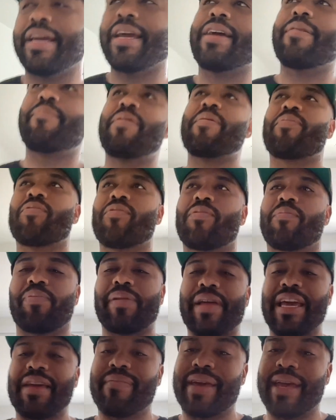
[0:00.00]
and people would
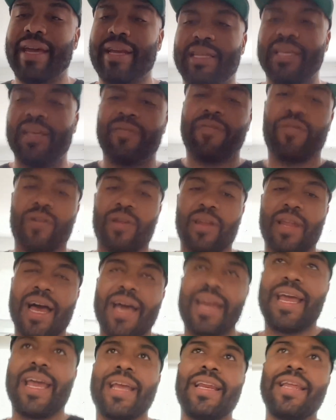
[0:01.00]
blame AD for a
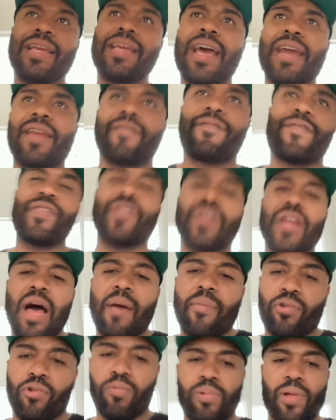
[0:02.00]
lot. AD had a
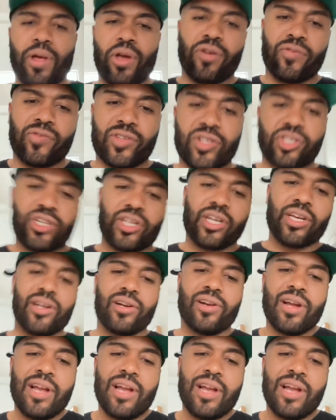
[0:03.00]
phenomenal playoffs this year,